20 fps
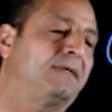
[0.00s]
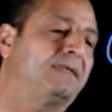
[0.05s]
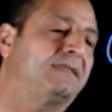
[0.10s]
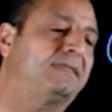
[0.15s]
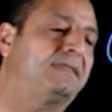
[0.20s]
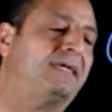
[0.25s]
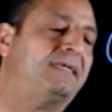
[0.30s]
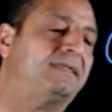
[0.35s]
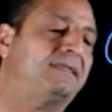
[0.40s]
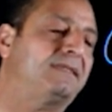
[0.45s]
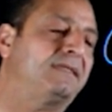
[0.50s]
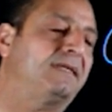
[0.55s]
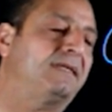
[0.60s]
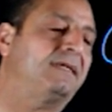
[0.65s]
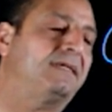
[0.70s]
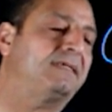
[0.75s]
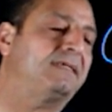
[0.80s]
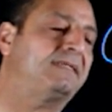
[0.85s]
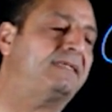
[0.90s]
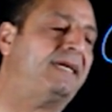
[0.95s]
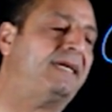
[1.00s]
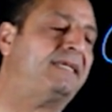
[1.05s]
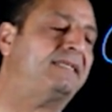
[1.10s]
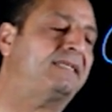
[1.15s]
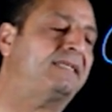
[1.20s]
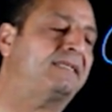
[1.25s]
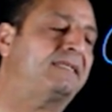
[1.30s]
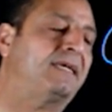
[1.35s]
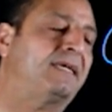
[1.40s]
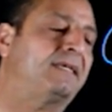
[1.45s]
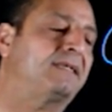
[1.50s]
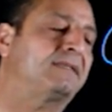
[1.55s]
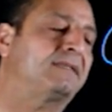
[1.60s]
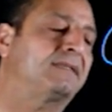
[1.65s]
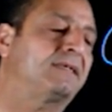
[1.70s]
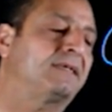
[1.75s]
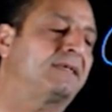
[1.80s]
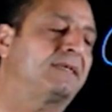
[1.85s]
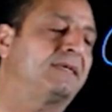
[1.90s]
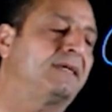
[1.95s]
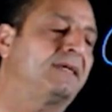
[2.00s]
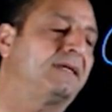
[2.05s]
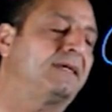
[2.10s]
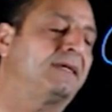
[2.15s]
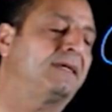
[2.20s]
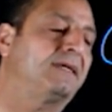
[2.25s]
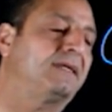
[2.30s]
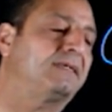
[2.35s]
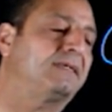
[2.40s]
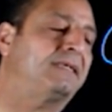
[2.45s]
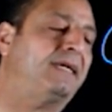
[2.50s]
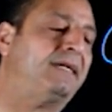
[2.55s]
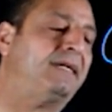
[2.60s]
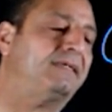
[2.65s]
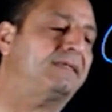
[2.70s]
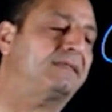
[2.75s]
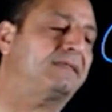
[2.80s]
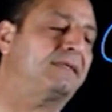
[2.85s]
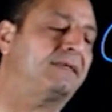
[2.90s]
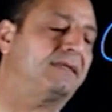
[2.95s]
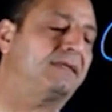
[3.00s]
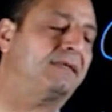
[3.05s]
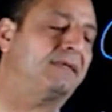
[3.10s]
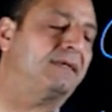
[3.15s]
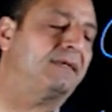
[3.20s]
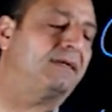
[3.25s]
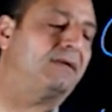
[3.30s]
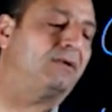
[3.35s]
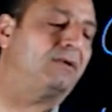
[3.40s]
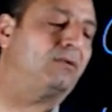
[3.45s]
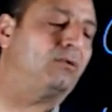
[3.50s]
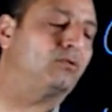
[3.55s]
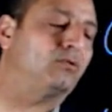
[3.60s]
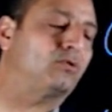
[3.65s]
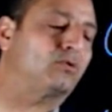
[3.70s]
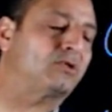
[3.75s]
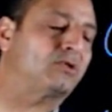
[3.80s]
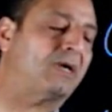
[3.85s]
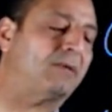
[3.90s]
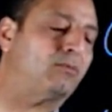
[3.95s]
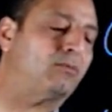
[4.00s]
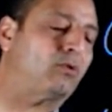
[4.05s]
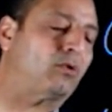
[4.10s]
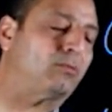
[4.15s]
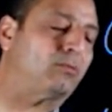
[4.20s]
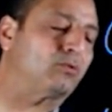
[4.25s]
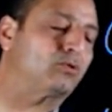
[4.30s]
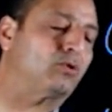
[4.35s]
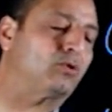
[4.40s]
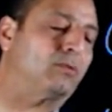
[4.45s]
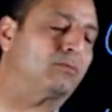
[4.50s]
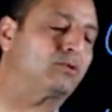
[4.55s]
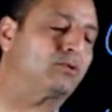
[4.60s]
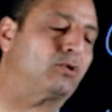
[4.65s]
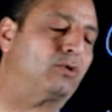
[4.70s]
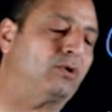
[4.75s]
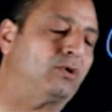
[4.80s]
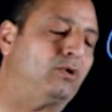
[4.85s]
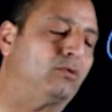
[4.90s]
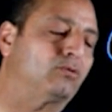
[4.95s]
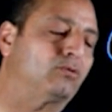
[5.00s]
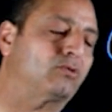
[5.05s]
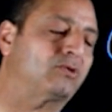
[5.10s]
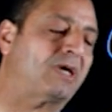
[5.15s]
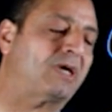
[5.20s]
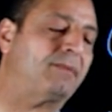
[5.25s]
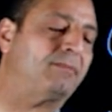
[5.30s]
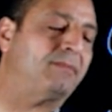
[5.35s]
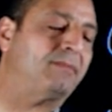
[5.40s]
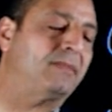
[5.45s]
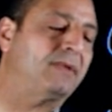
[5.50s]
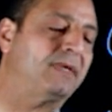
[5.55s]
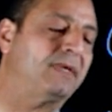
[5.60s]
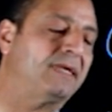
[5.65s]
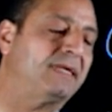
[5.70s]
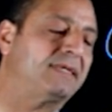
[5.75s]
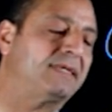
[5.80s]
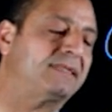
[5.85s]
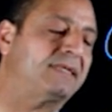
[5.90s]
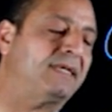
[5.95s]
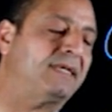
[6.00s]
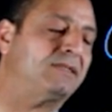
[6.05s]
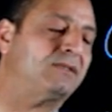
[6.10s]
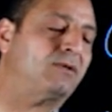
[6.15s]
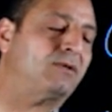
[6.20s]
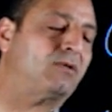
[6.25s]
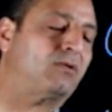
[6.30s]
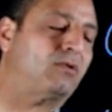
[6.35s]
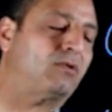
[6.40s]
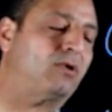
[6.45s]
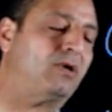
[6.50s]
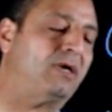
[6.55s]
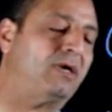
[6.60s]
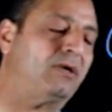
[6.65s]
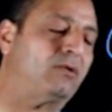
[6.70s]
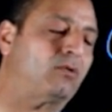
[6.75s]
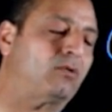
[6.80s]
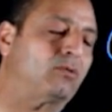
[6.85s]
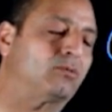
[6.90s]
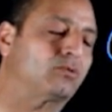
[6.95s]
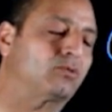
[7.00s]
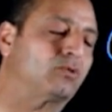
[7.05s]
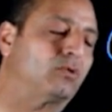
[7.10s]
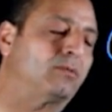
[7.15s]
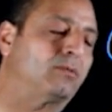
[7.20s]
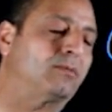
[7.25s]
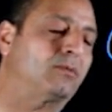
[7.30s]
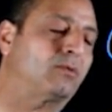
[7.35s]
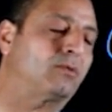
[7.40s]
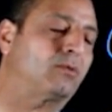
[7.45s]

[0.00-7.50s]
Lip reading: This sex cells. Sex autosome chromosome. Sorry, autosome cells in chromosome.